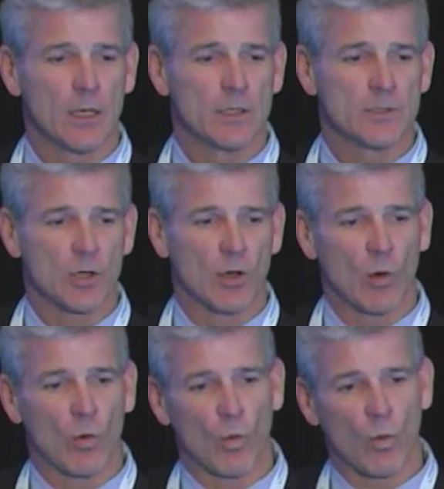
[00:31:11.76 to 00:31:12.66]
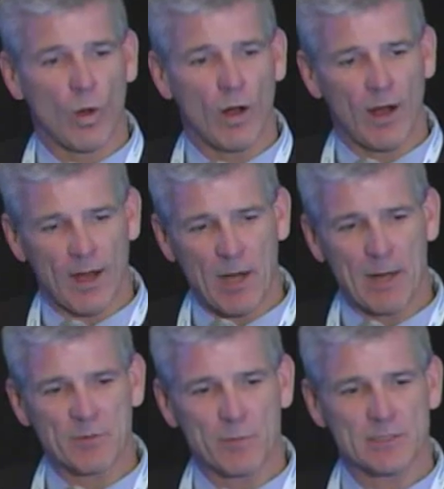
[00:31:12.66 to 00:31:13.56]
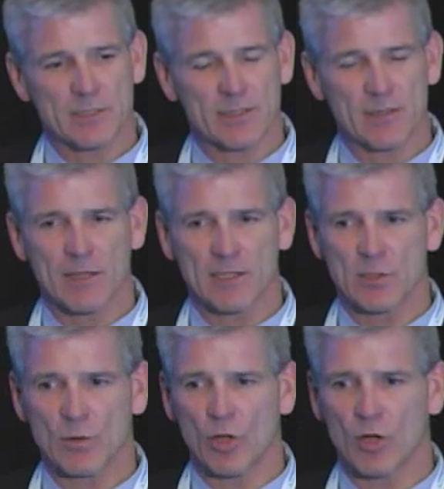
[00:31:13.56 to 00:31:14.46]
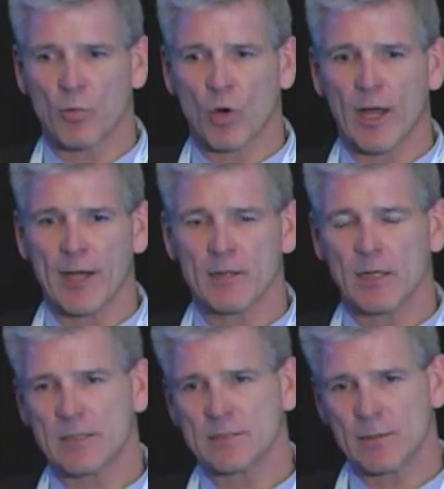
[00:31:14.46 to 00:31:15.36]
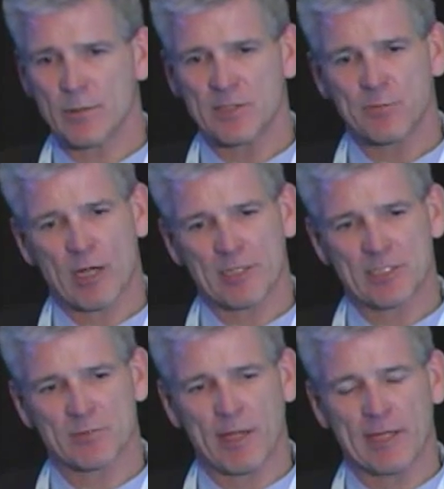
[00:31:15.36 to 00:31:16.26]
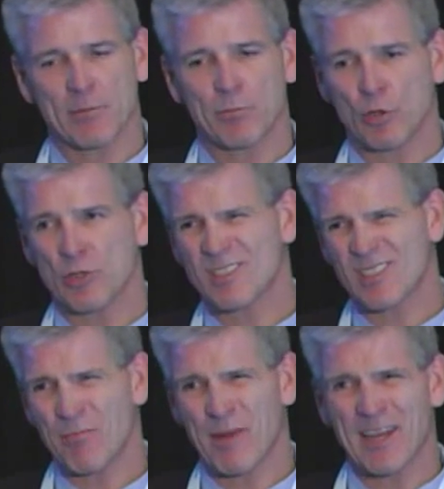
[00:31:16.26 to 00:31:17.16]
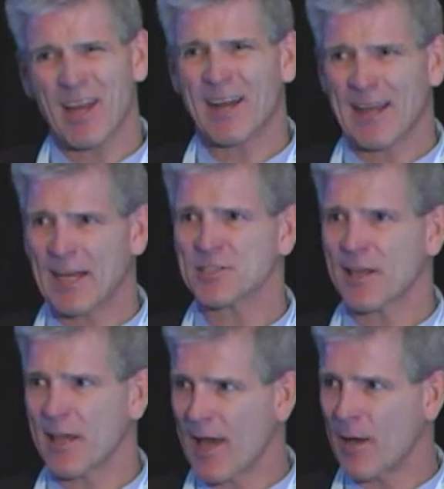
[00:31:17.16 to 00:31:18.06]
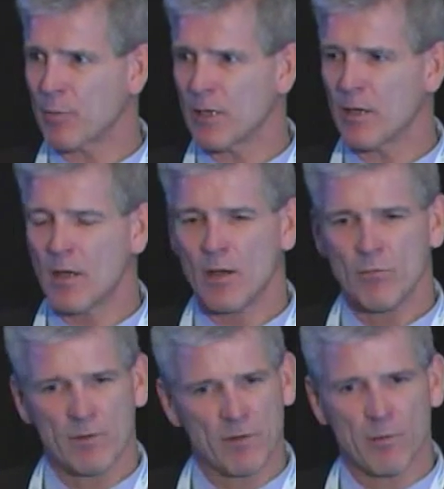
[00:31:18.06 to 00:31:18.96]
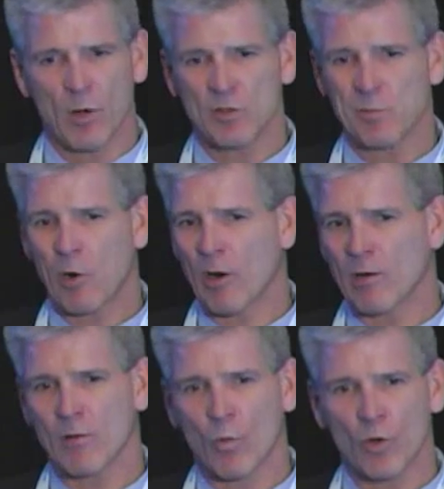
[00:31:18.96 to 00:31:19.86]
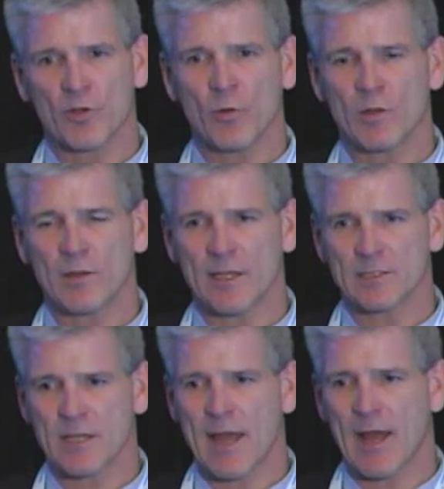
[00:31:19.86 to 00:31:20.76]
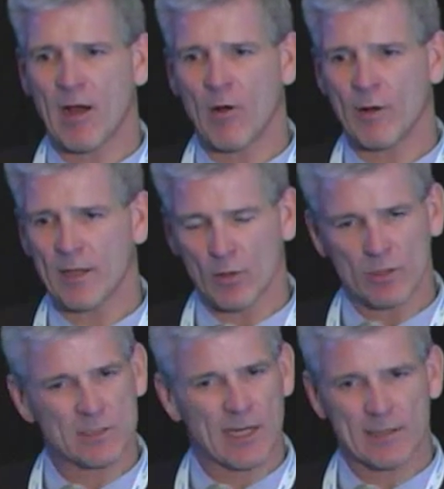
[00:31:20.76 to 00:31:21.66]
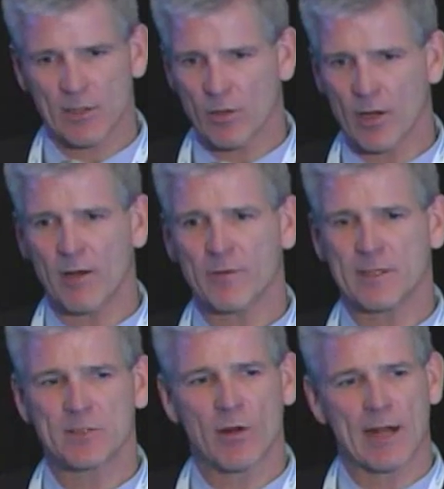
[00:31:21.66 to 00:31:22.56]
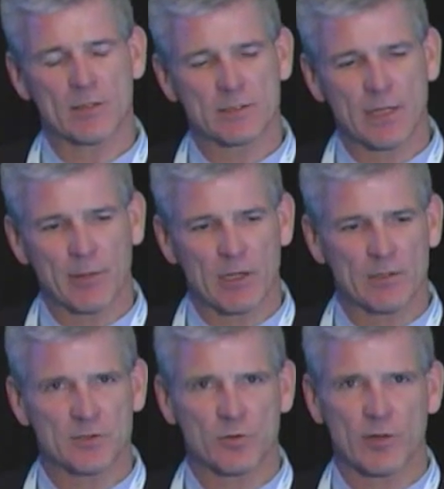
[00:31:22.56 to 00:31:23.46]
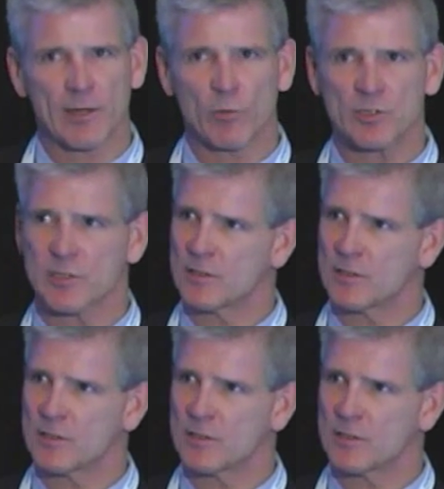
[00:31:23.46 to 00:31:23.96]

So I'm optimistic that things do look bright. Some of these projects may get pushed, some may not actually happen, but for the most part, we're doing things now, and it looks like there are enough of these crackers coming on stream, which it